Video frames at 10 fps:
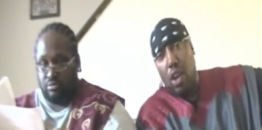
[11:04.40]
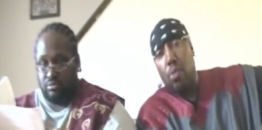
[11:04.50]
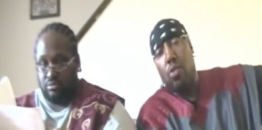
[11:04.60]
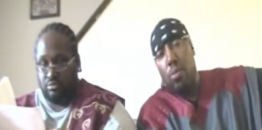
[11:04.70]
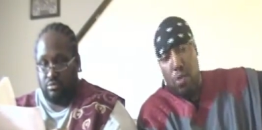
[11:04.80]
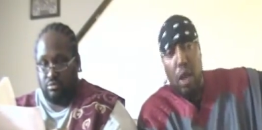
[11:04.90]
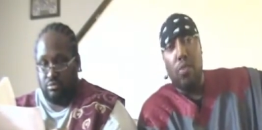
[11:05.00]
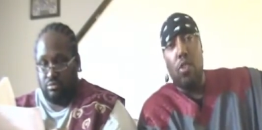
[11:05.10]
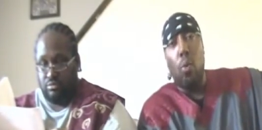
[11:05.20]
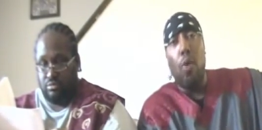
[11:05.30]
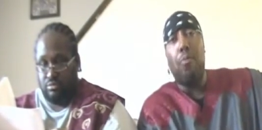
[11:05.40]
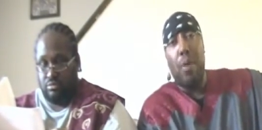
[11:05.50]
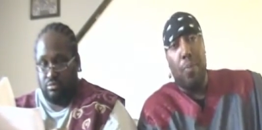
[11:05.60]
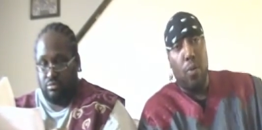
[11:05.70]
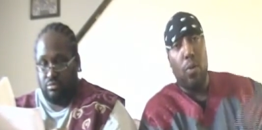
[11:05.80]
Speaker 1: consider themselves the
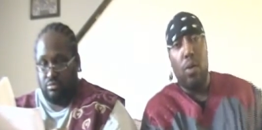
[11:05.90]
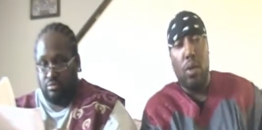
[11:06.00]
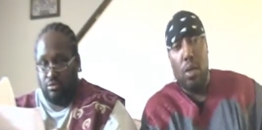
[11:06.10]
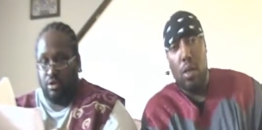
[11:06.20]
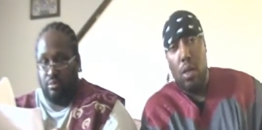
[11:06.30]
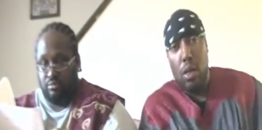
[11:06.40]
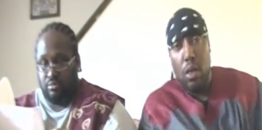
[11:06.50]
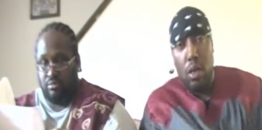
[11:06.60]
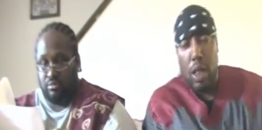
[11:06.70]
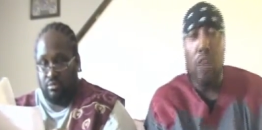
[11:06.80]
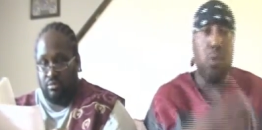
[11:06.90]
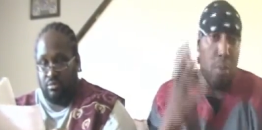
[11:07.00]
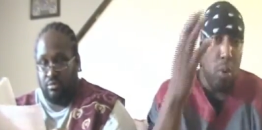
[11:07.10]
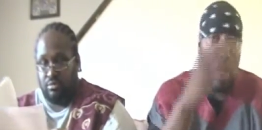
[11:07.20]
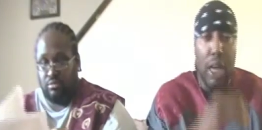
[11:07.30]
wolf people. Yep.
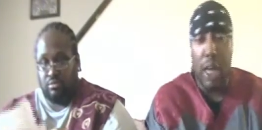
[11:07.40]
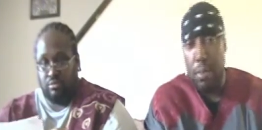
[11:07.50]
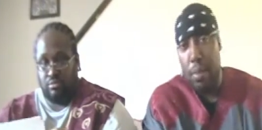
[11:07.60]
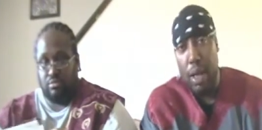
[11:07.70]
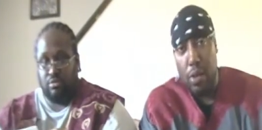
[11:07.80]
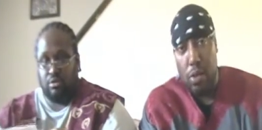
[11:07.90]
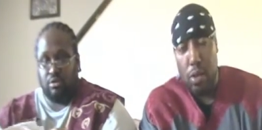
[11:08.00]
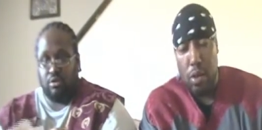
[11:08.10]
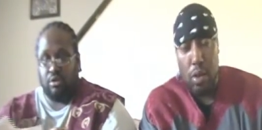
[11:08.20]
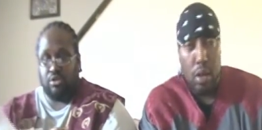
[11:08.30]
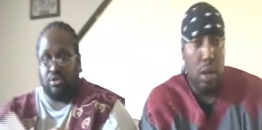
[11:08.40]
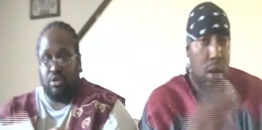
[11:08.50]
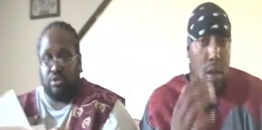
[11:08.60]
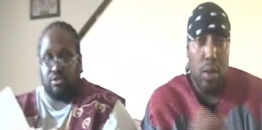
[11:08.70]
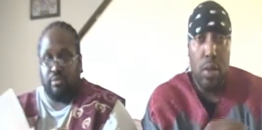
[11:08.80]
That's what Mohegan means.
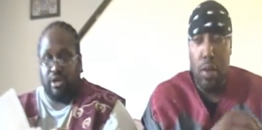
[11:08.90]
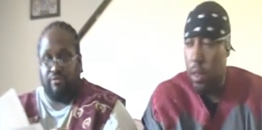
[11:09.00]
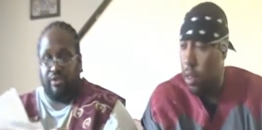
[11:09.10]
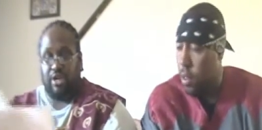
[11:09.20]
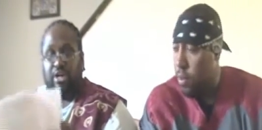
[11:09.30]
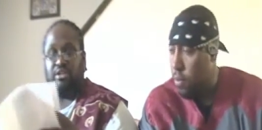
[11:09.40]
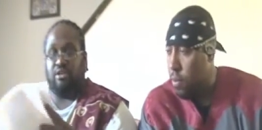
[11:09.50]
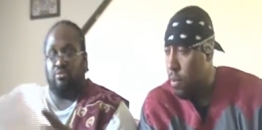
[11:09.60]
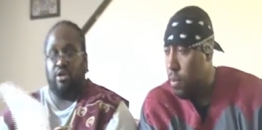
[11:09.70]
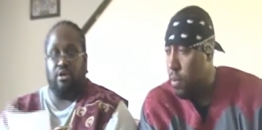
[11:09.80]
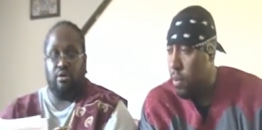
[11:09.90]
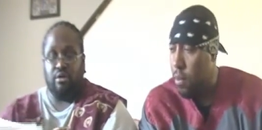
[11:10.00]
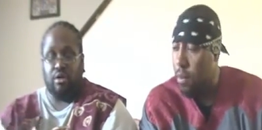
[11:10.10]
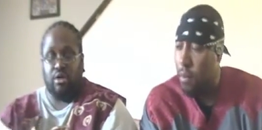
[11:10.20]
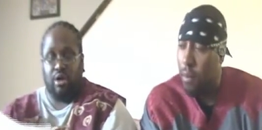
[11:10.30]
As, as a matter of fact, I got that right
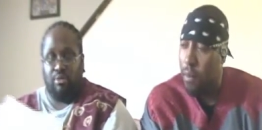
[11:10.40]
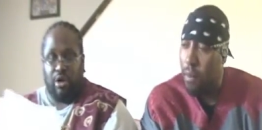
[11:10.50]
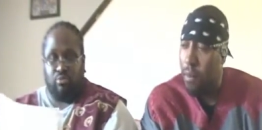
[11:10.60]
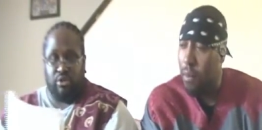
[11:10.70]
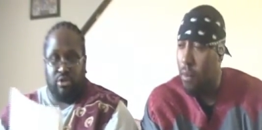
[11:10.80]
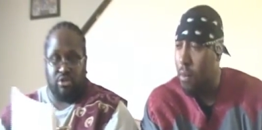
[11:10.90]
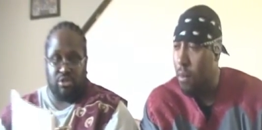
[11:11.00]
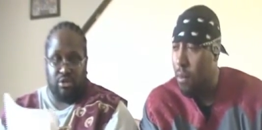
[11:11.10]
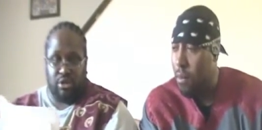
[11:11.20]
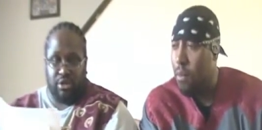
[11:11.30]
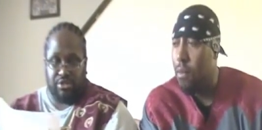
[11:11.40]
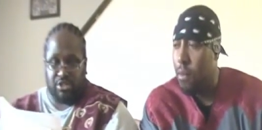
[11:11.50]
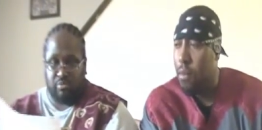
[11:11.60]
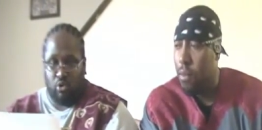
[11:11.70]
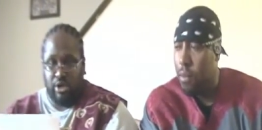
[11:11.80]
Speaker 2: here. I'll, I'll read this. Uh,
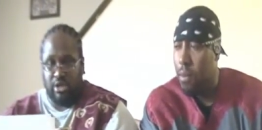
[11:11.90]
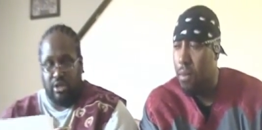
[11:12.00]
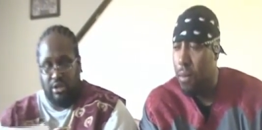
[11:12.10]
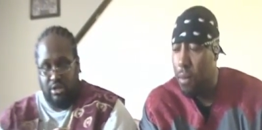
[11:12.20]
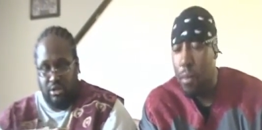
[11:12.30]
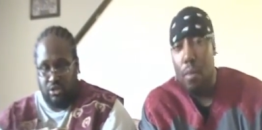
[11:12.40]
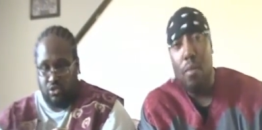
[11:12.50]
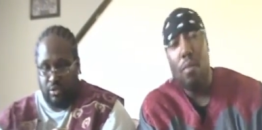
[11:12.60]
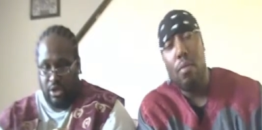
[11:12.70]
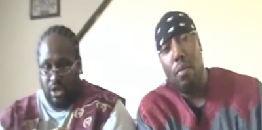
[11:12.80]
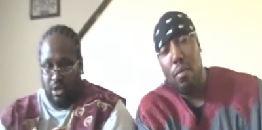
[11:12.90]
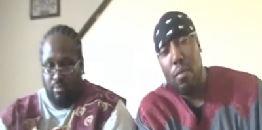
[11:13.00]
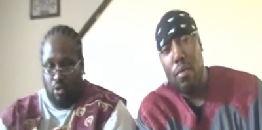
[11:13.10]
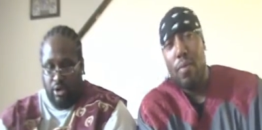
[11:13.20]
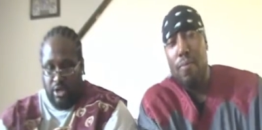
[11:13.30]
it says Mohegan Indian history.
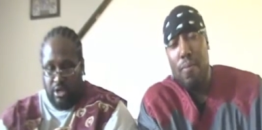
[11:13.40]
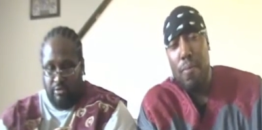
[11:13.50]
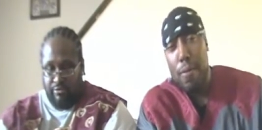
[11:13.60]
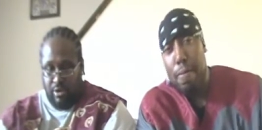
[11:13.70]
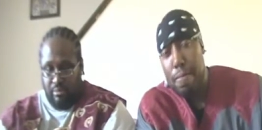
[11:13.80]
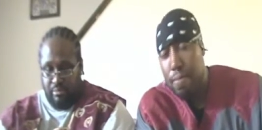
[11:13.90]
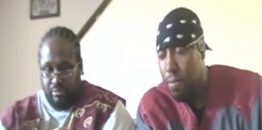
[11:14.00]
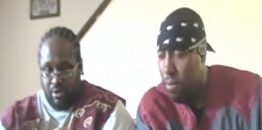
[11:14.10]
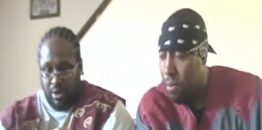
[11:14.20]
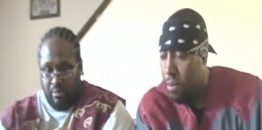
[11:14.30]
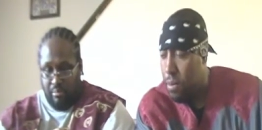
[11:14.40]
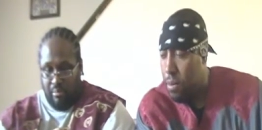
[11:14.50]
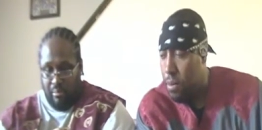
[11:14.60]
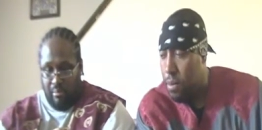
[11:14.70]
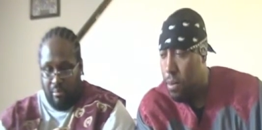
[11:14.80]
Mohegan from
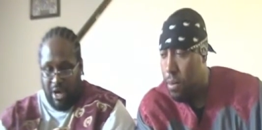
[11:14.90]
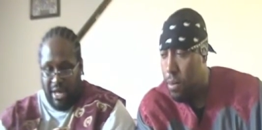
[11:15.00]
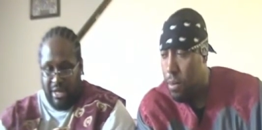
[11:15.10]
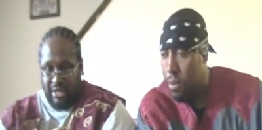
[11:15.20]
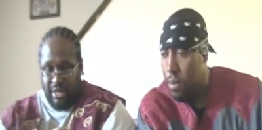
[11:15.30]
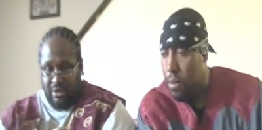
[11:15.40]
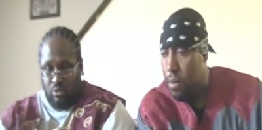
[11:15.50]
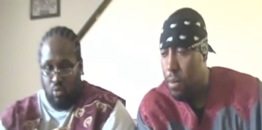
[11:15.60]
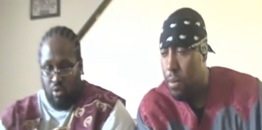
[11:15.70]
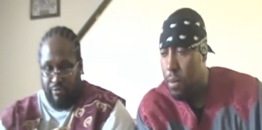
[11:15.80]
Maengan